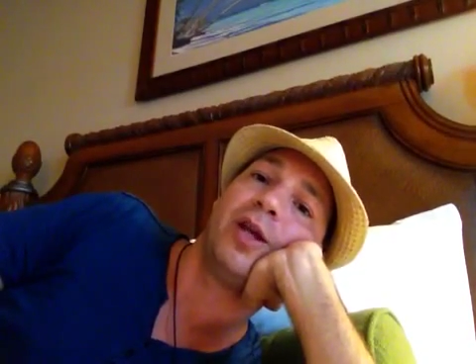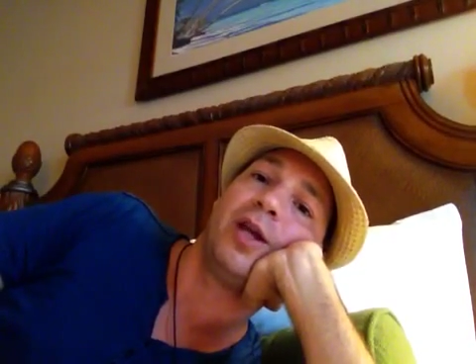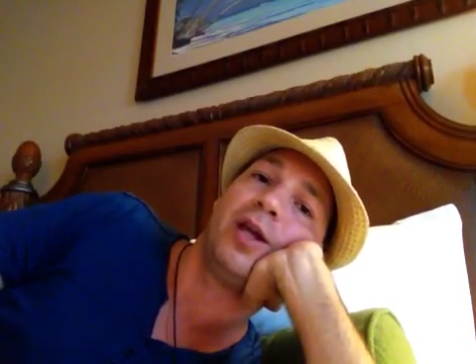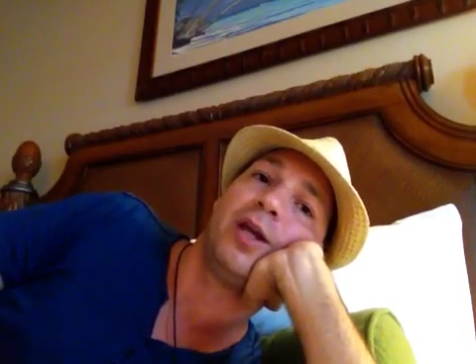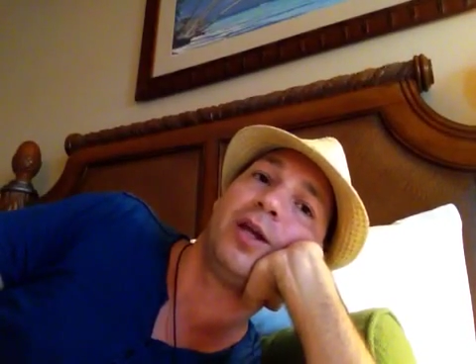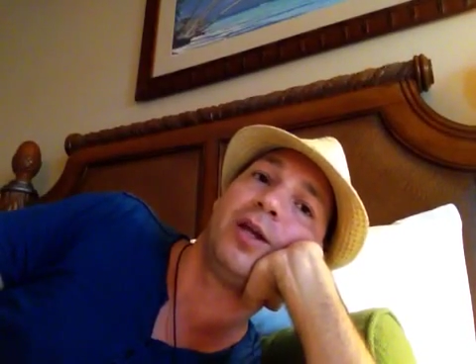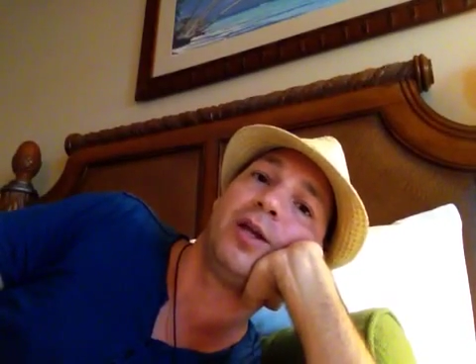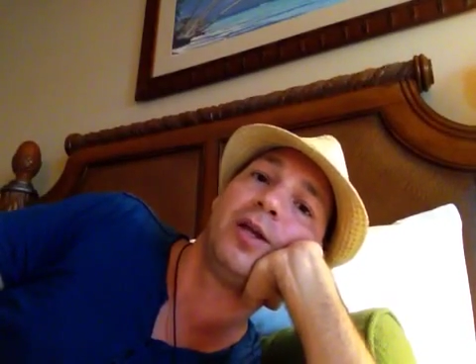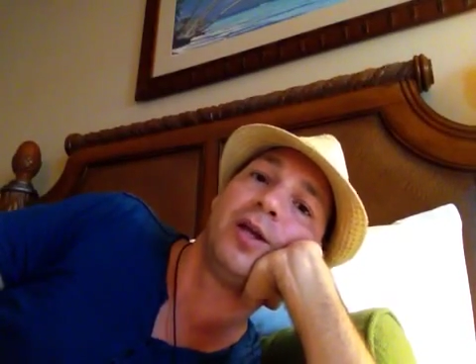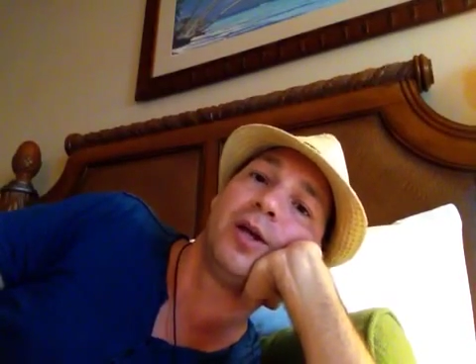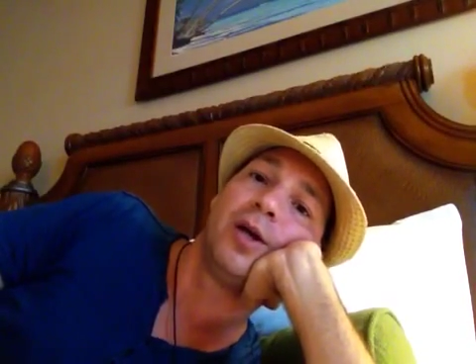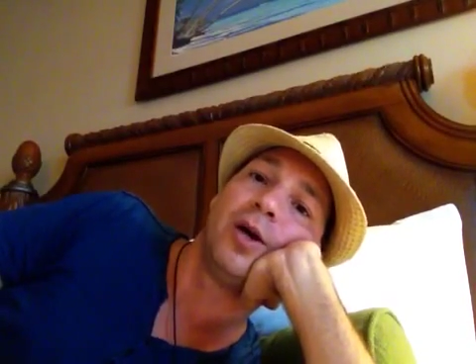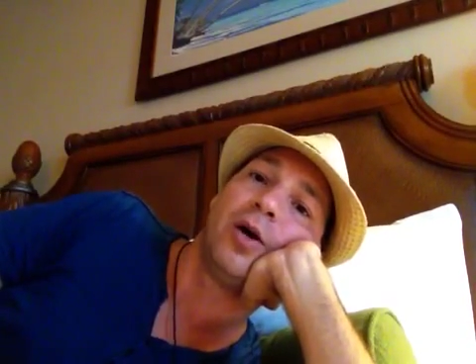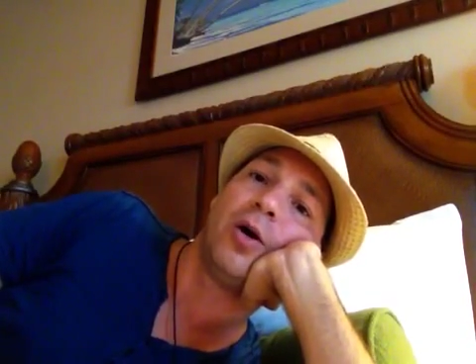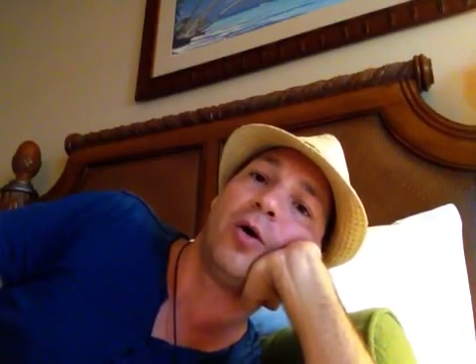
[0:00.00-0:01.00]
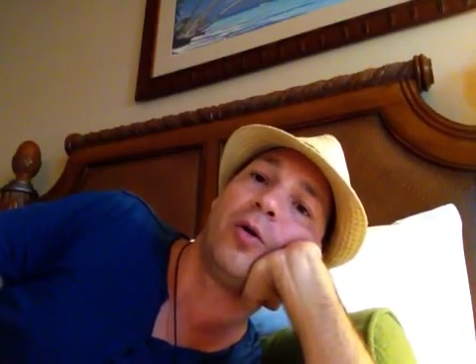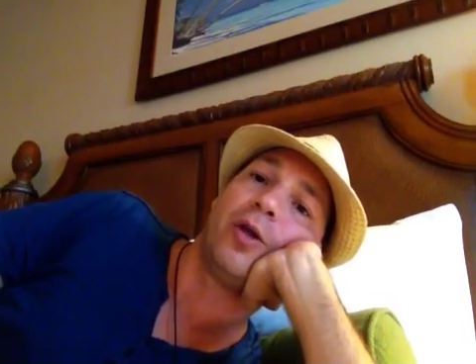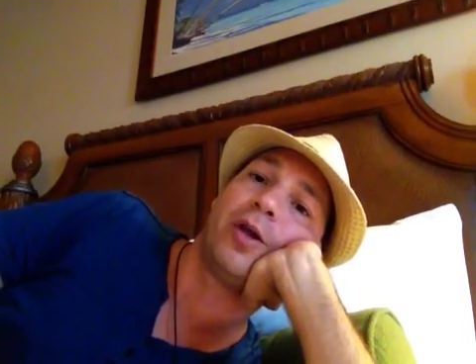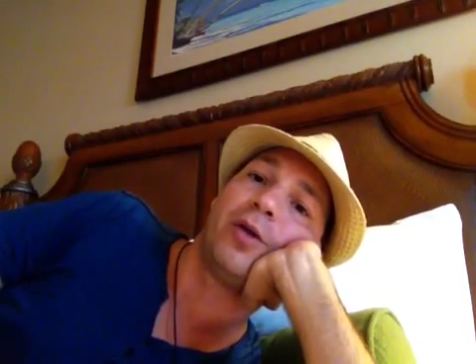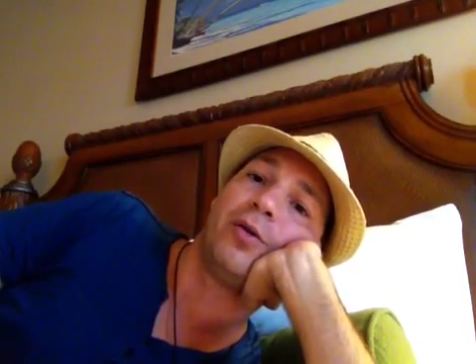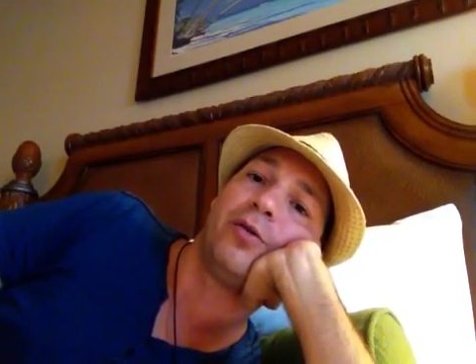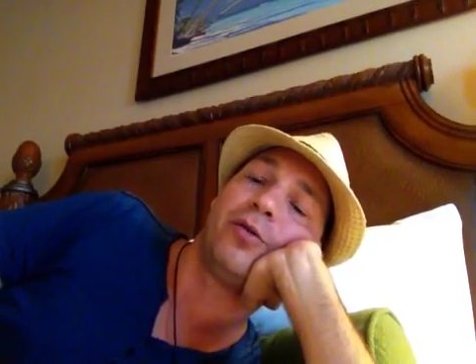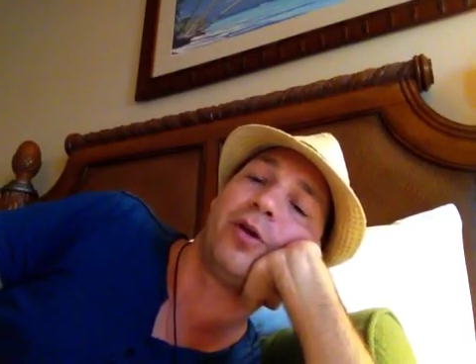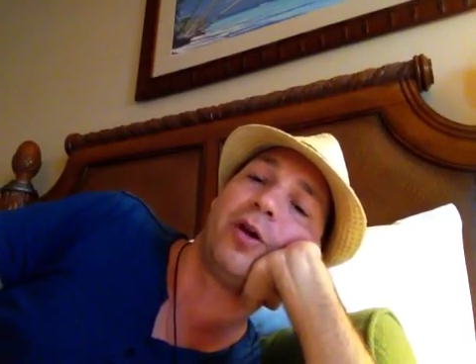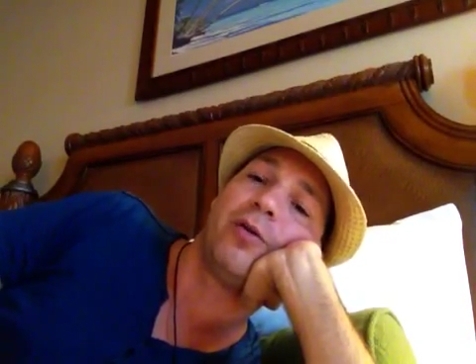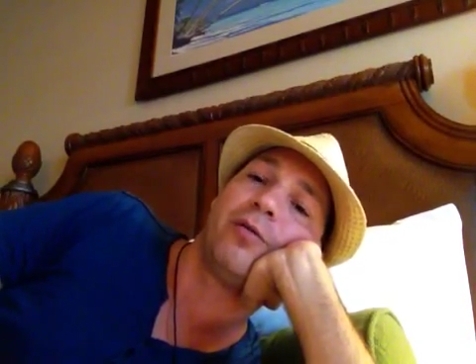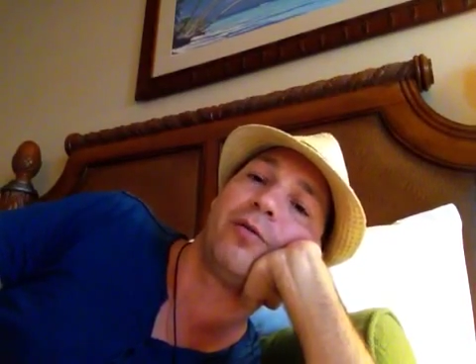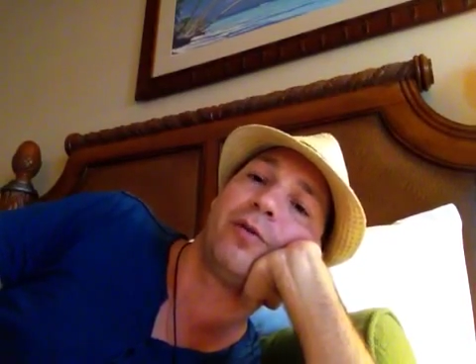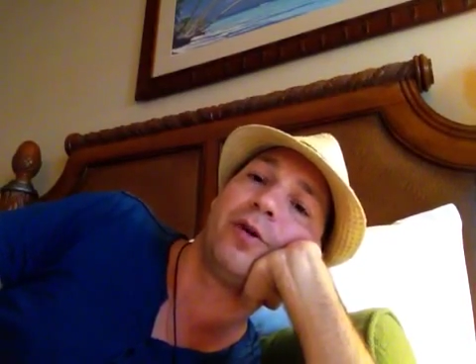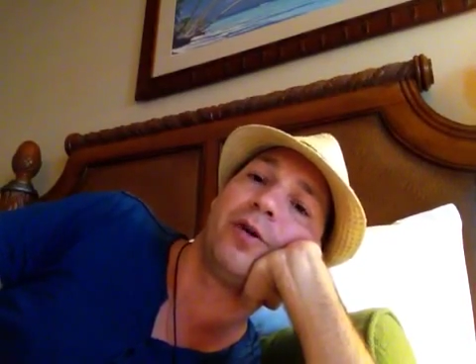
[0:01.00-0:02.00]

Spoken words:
and all that good stuff,